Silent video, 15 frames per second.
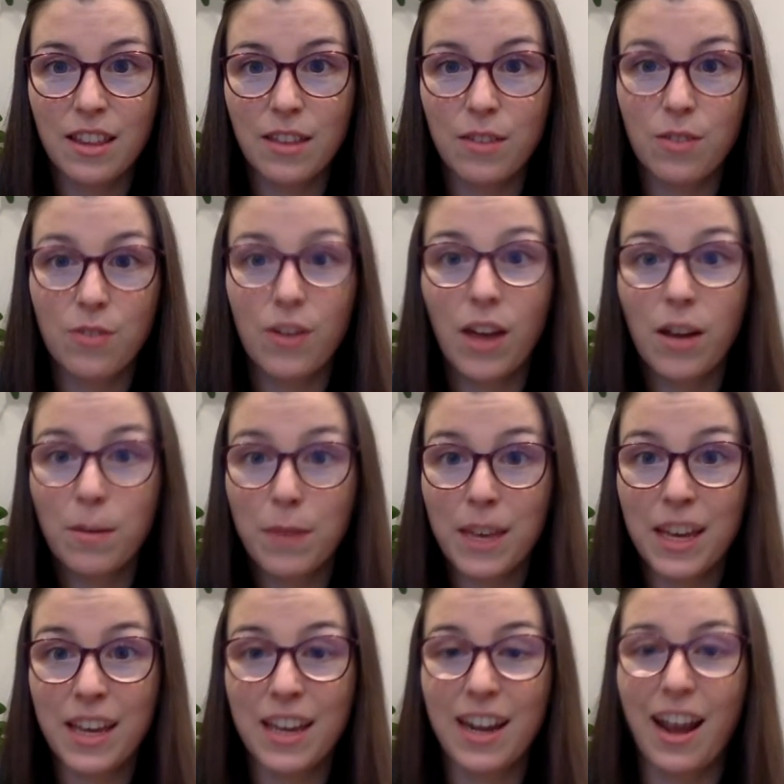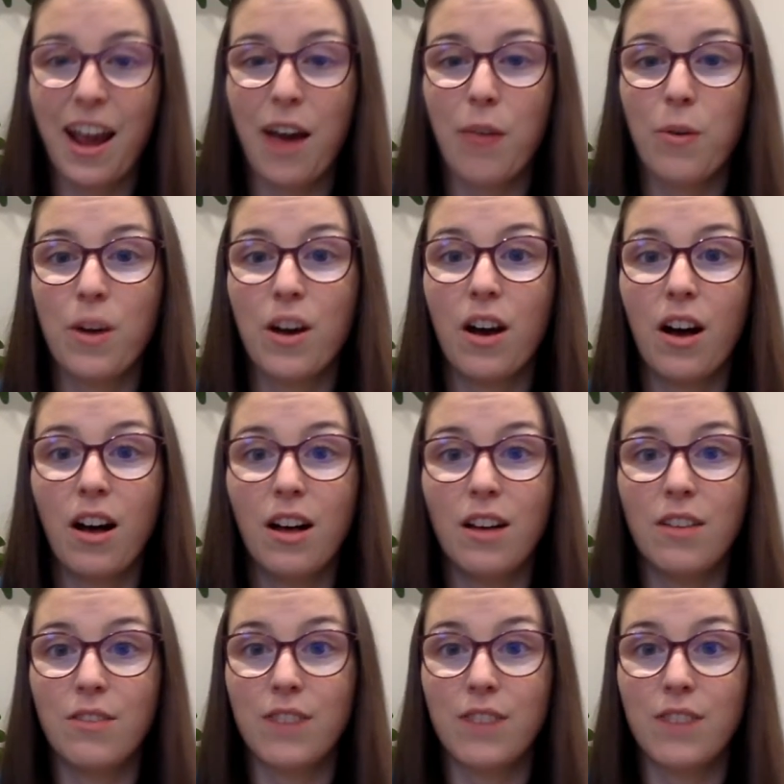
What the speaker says: those around me and how we're all